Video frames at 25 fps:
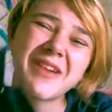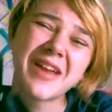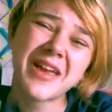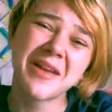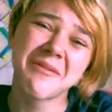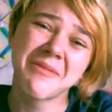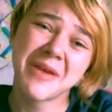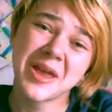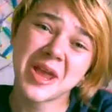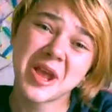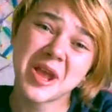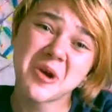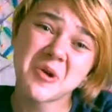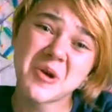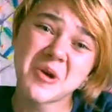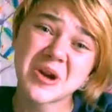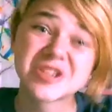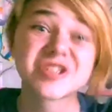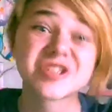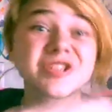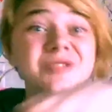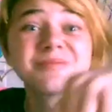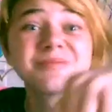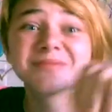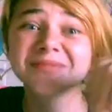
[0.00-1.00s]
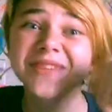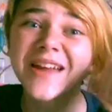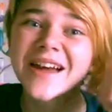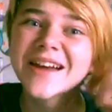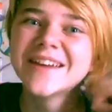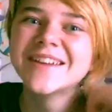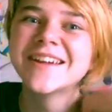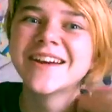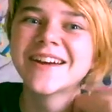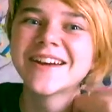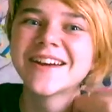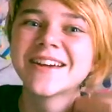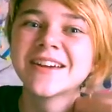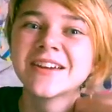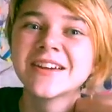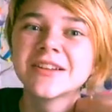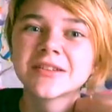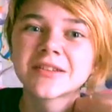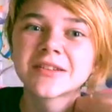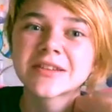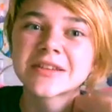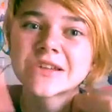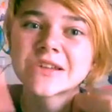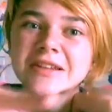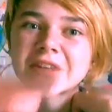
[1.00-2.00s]
recommend, go watch it.
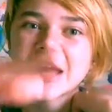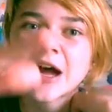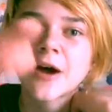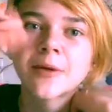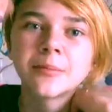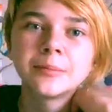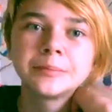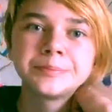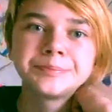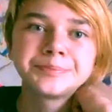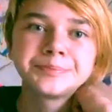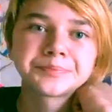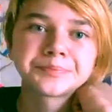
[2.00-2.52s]
Now,